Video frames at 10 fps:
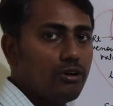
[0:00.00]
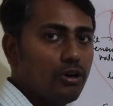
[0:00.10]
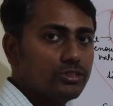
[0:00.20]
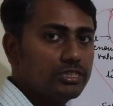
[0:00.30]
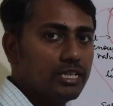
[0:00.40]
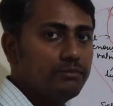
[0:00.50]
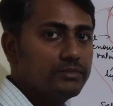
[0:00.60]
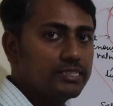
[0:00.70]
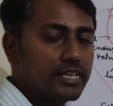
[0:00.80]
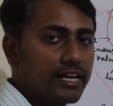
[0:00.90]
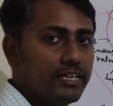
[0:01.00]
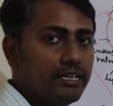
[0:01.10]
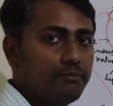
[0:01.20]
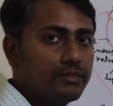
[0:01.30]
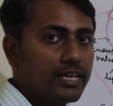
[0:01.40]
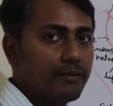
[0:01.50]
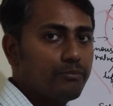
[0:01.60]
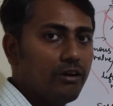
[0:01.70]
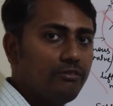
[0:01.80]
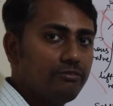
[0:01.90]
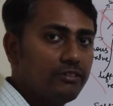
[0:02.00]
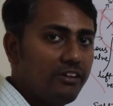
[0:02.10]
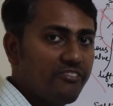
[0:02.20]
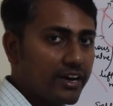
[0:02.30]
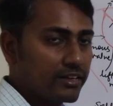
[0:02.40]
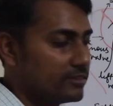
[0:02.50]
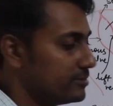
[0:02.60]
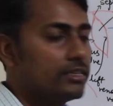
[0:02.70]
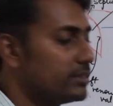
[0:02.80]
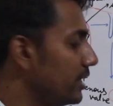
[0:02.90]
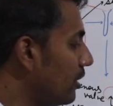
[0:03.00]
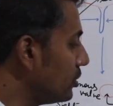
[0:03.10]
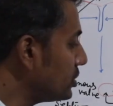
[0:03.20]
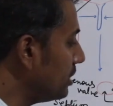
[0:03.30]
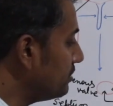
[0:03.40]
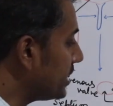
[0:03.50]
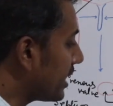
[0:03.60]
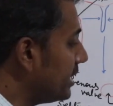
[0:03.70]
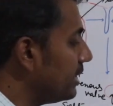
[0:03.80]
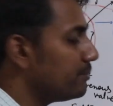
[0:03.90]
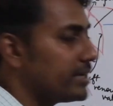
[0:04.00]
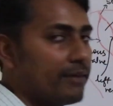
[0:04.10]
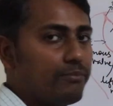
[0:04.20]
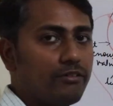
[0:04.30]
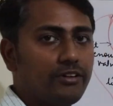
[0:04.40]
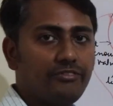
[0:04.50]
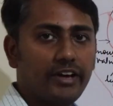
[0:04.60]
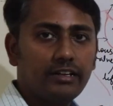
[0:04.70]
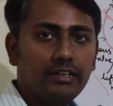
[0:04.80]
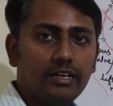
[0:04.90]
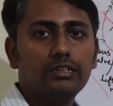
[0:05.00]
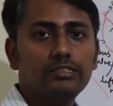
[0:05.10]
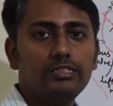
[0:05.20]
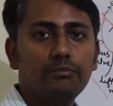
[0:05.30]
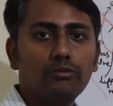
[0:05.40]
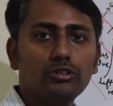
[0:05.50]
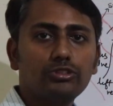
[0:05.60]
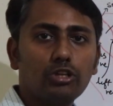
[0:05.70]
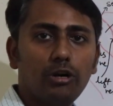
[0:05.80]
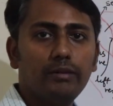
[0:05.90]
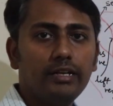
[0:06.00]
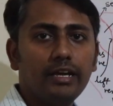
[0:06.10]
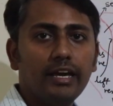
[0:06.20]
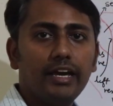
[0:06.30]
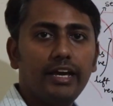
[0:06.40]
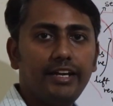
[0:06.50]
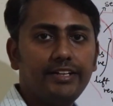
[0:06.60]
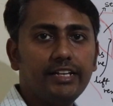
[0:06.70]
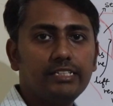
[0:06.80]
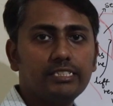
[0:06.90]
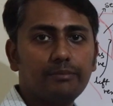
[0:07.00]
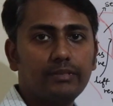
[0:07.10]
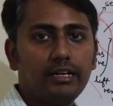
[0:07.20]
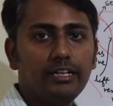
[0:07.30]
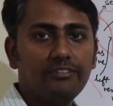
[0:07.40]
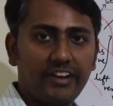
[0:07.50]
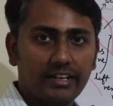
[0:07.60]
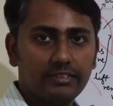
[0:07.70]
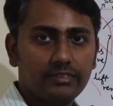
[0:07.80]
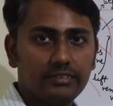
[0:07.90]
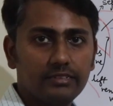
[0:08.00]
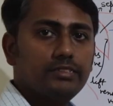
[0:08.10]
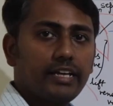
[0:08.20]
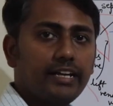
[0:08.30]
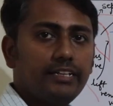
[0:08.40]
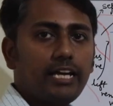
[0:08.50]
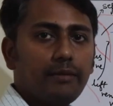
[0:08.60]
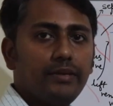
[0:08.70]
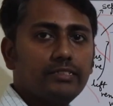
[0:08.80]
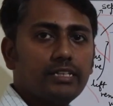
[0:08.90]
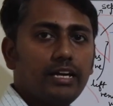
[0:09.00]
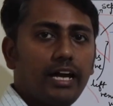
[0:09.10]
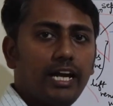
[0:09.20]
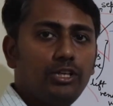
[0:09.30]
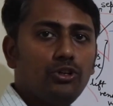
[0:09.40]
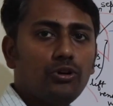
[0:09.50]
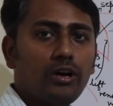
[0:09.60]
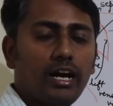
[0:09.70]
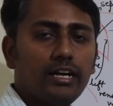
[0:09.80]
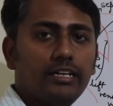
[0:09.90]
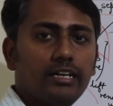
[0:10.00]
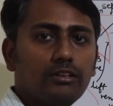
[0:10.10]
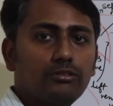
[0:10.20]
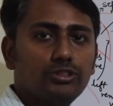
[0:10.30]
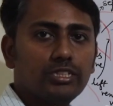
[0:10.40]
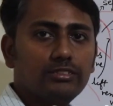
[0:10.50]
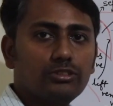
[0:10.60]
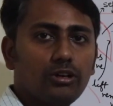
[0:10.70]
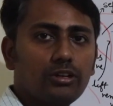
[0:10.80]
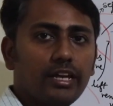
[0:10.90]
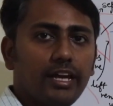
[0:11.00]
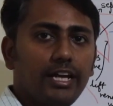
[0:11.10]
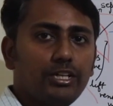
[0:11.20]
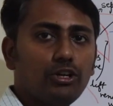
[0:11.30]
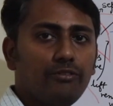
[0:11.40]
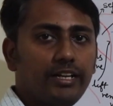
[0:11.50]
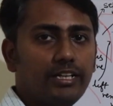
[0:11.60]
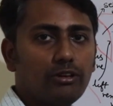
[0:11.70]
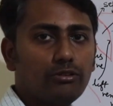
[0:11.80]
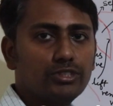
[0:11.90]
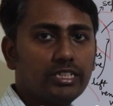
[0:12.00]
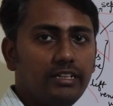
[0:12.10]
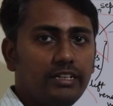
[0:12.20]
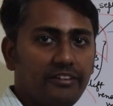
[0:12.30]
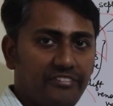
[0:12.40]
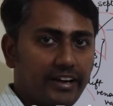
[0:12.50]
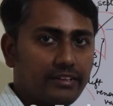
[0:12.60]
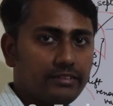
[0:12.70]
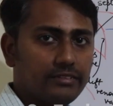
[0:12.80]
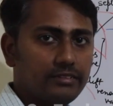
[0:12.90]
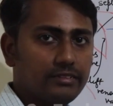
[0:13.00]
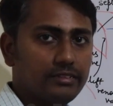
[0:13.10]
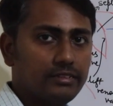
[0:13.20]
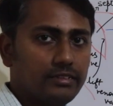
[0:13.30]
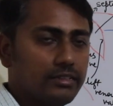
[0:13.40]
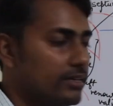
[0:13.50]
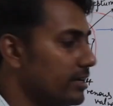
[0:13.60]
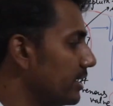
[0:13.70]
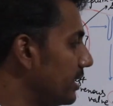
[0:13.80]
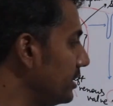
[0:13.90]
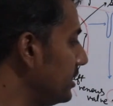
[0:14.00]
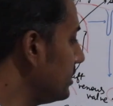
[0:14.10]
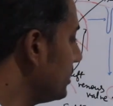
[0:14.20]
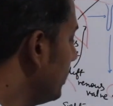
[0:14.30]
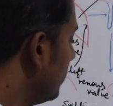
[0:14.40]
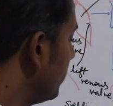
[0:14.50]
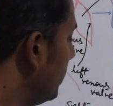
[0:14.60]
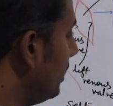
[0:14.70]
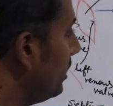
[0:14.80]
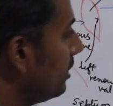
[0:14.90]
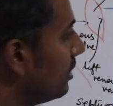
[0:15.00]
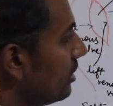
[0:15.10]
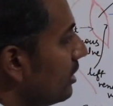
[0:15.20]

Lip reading: ostium secundum type of defect. The ostium secundum type of defect is the most common atrial septal defect. Second type is endocardial cushions or atrioventricular cushion defect. In this, the